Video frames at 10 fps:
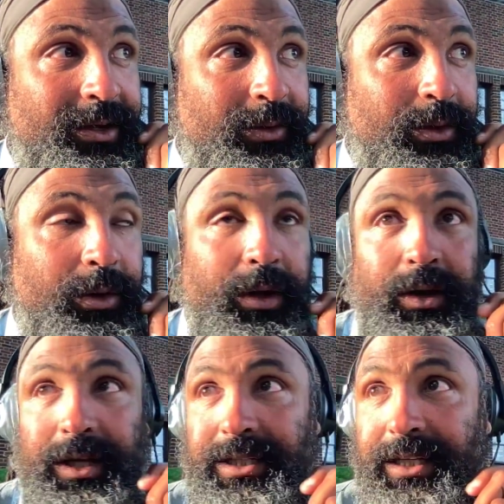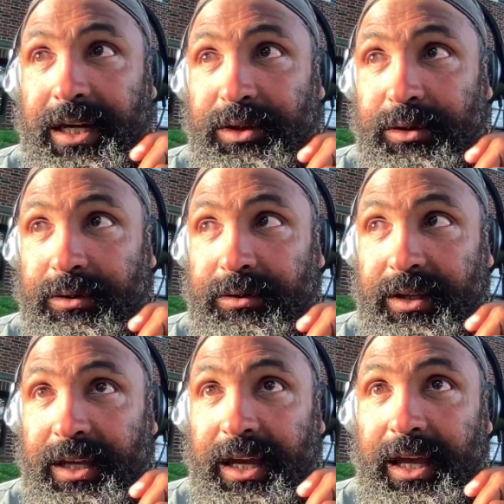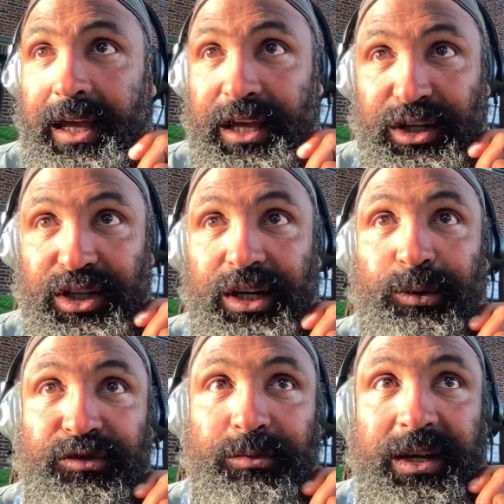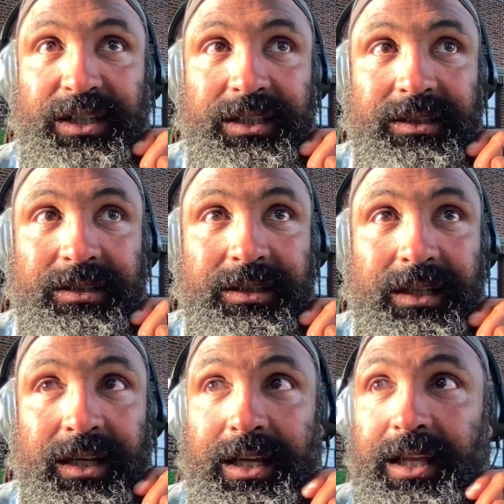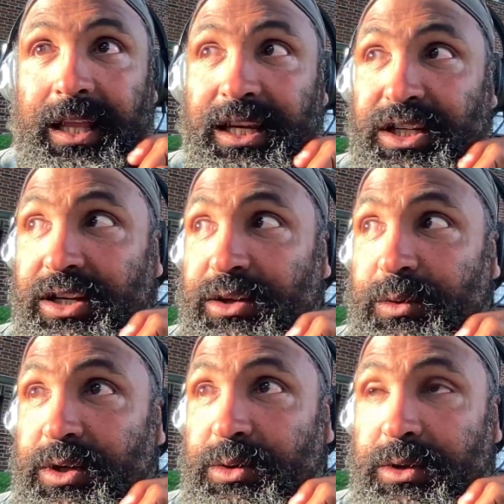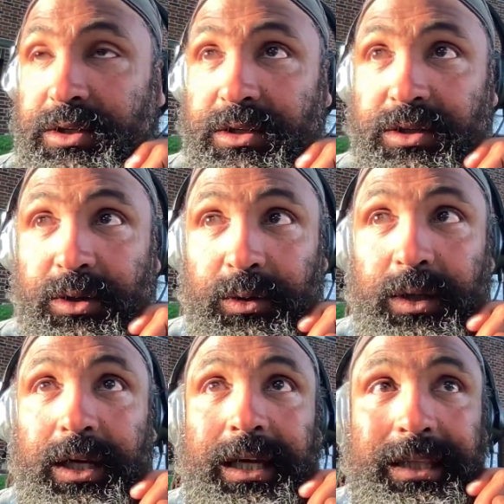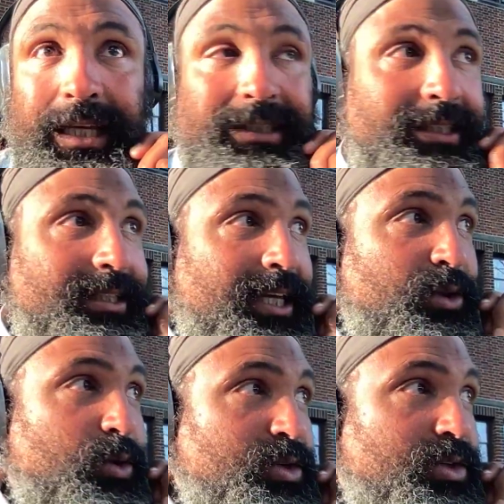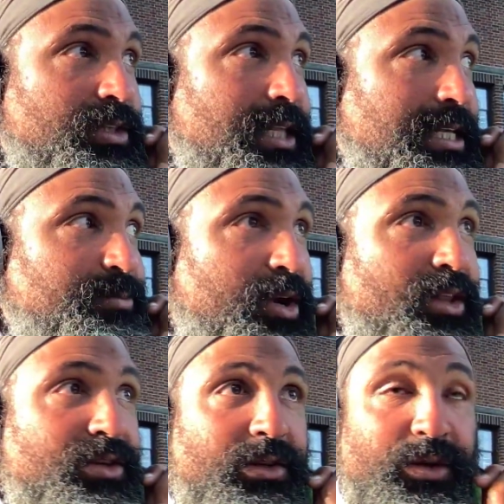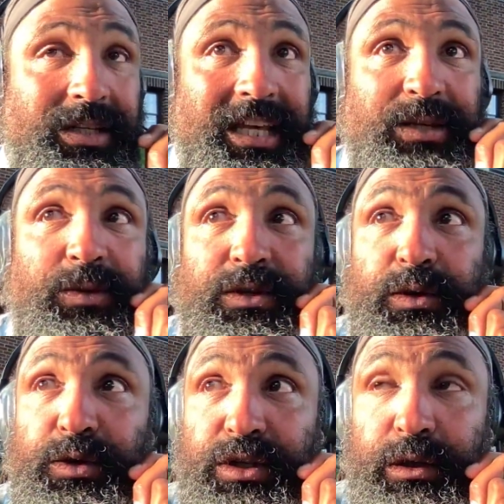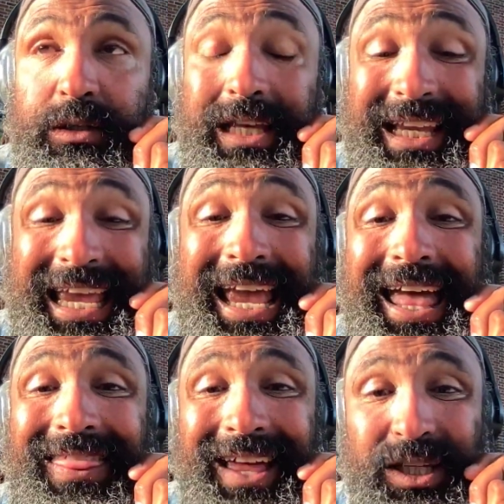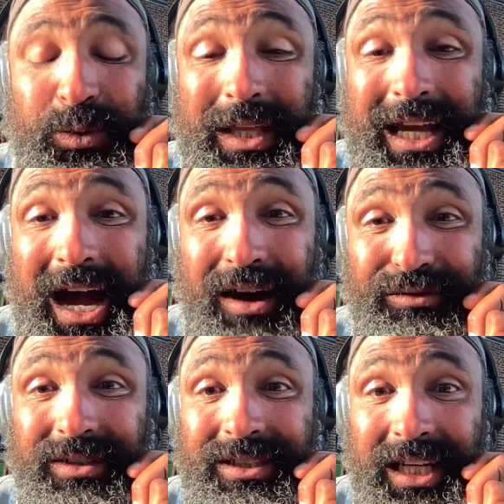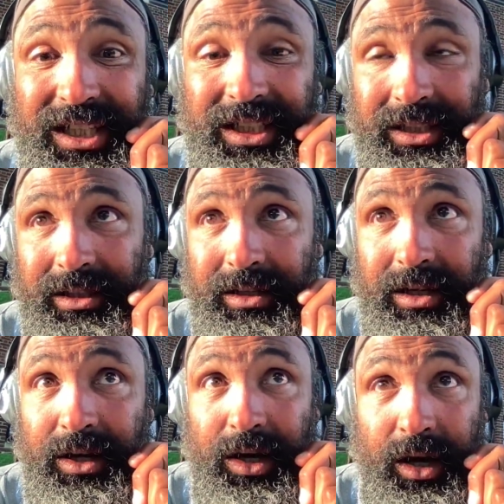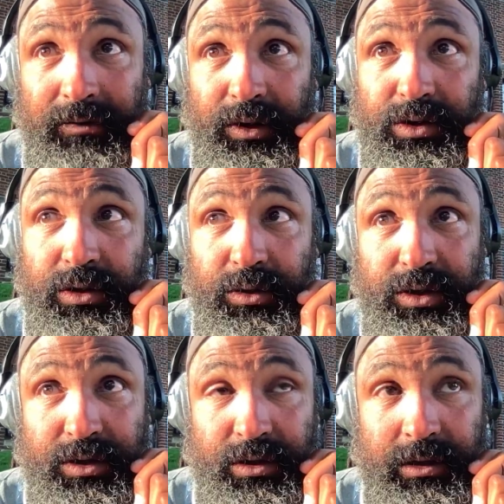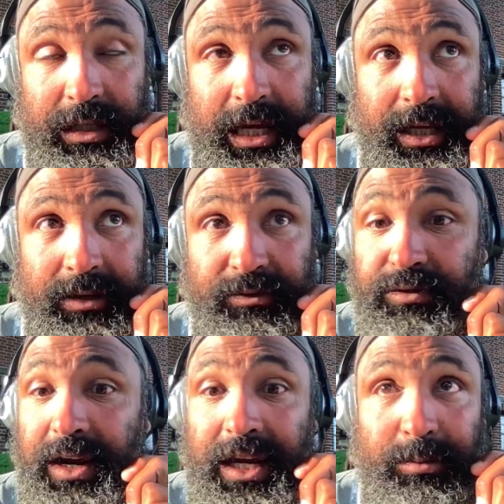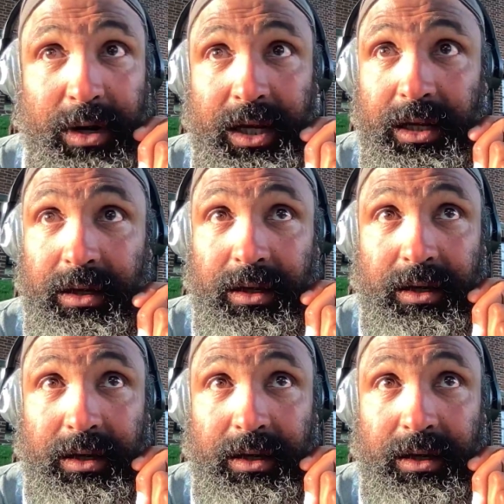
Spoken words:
where we all get together and share information, share the resources. So that's part of the solution. That's what the solution looks like. That's what the conversation of those solutions look like for anybody.